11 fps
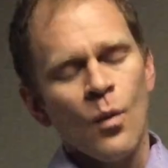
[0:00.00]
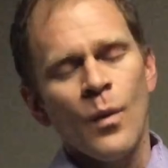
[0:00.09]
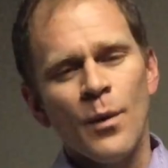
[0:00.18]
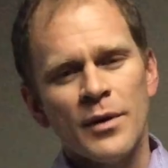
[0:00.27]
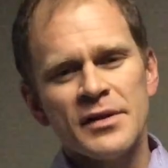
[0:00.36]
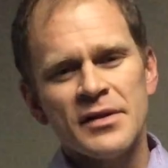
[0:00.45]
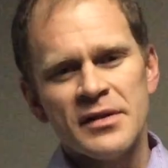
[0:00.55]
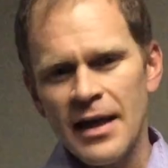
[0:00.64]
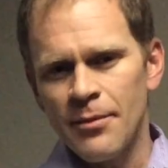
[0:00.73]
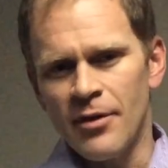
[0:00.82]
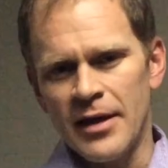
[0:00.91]
We work to
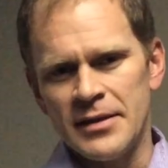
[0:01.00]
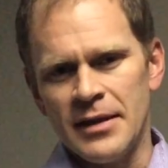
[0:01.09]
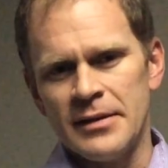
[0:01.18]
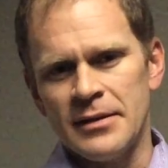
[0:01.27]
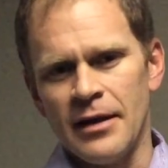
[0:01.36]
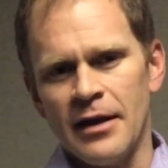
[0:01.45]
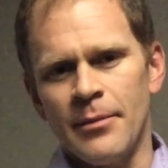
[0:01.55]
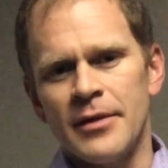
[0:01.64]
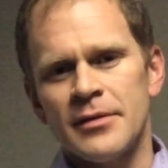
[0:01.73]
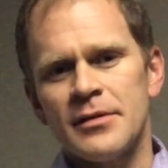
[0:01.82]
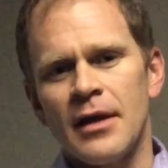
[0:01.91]
stabilize these ligaments.